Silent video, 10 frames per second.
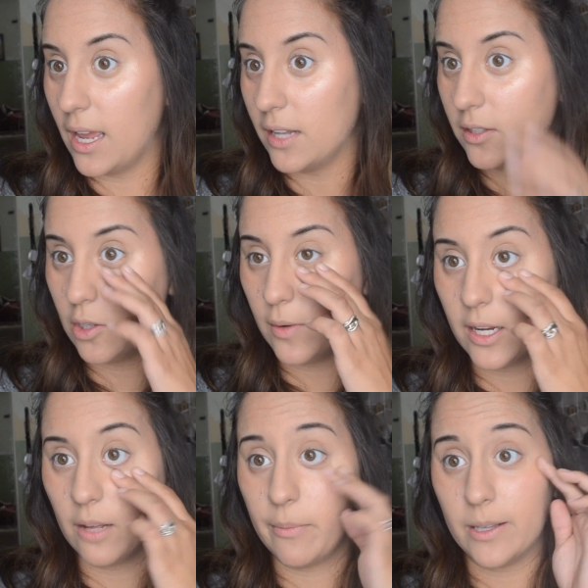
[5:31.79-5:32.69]
and
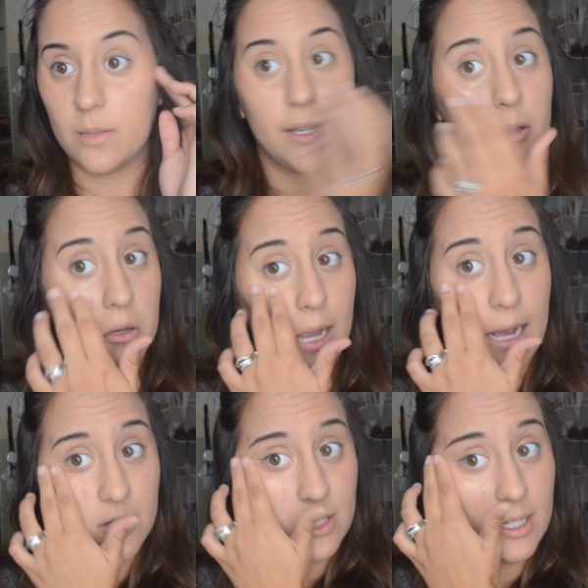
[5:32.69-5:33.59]
doing it makes me look
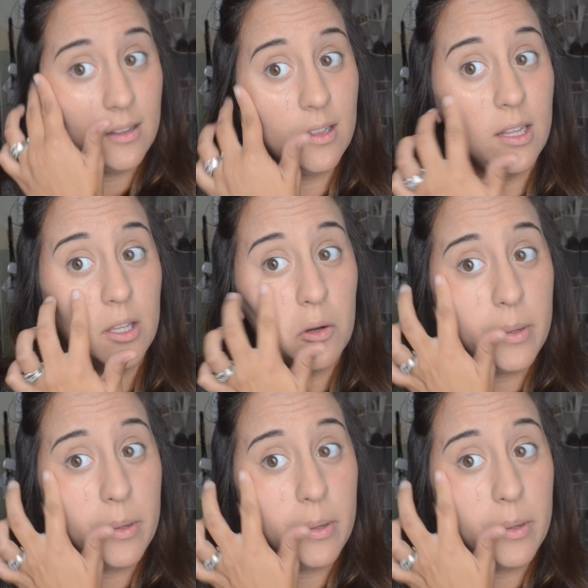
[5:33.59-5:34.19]
actually a little